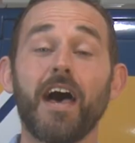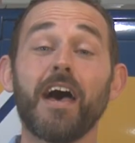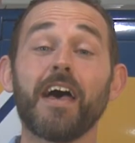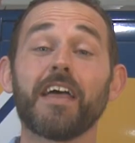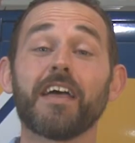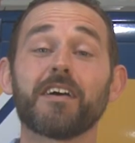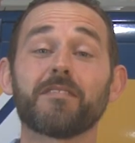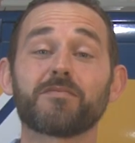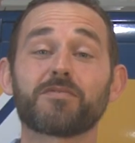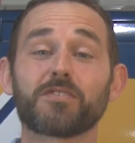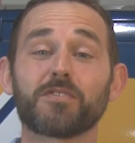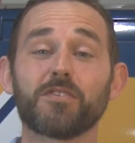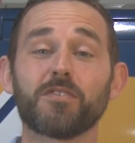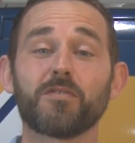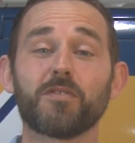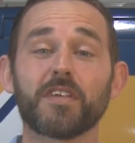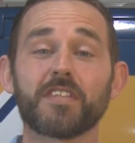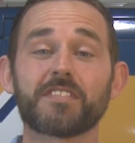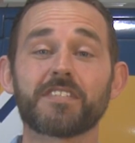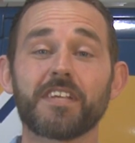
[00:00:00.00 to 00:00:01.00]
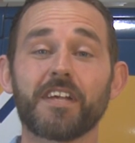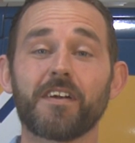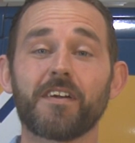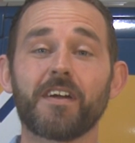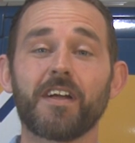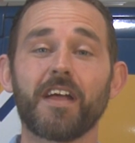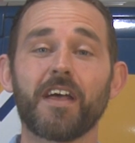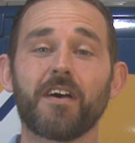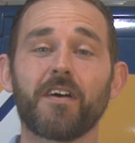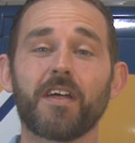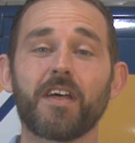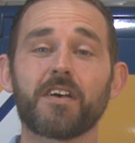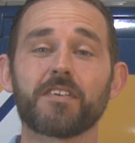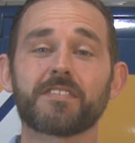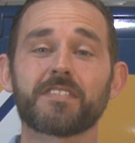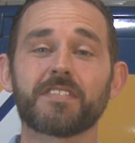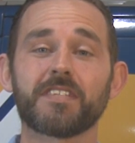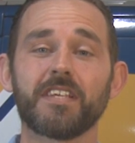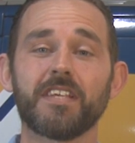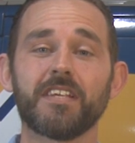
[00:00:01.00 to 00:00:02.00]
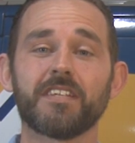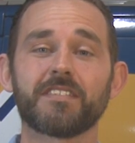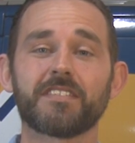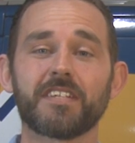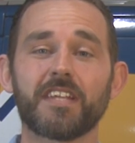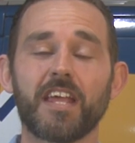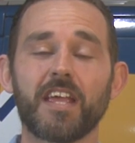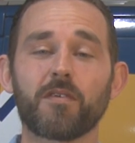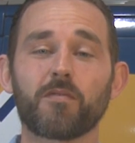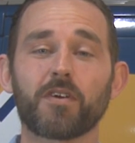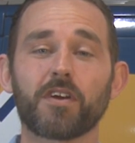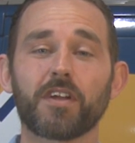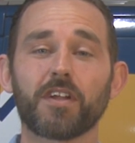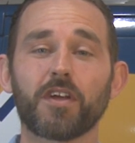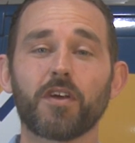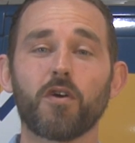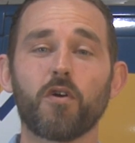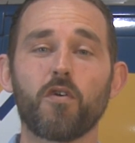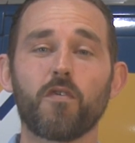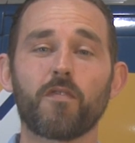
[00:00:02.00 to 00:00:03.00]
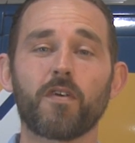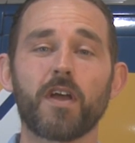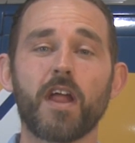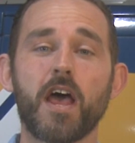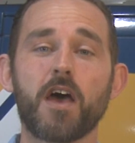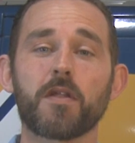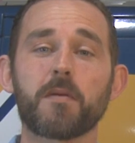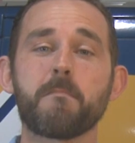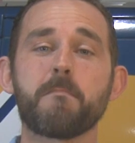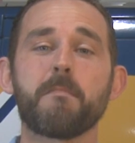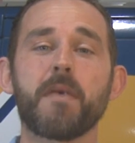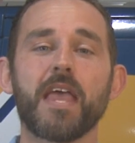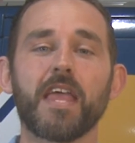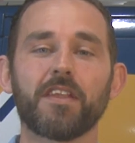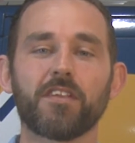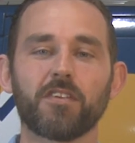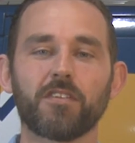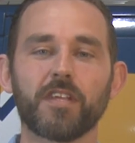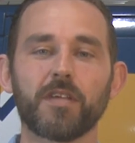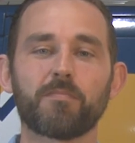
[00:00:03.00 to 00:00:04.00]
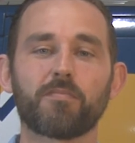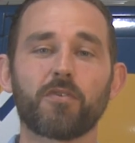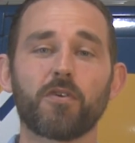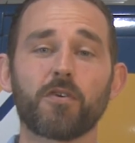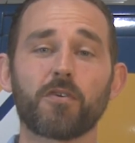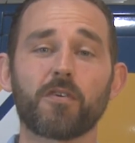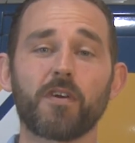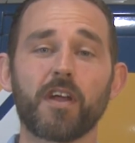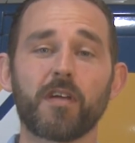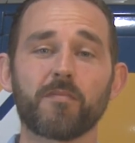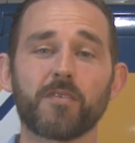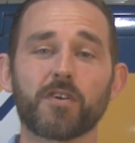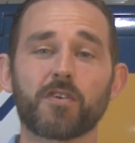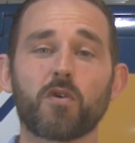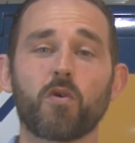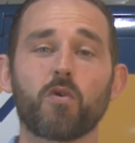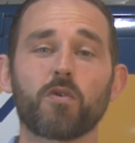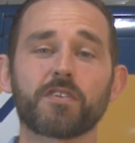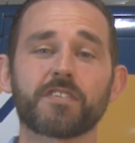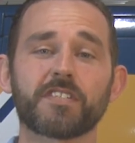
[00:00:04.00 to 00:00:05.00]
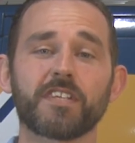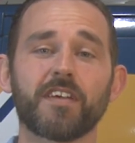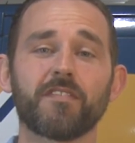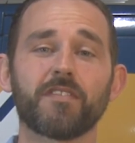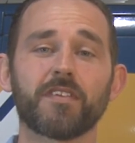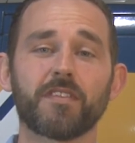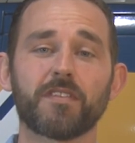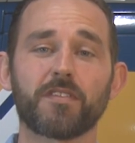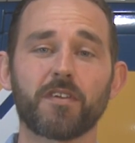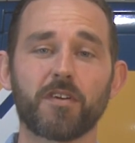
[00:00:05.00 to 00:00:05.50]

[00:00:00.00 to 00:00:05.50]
Hi, I'm Drew with Sierra LLC, and today we're going to go over how to manually program your Core 7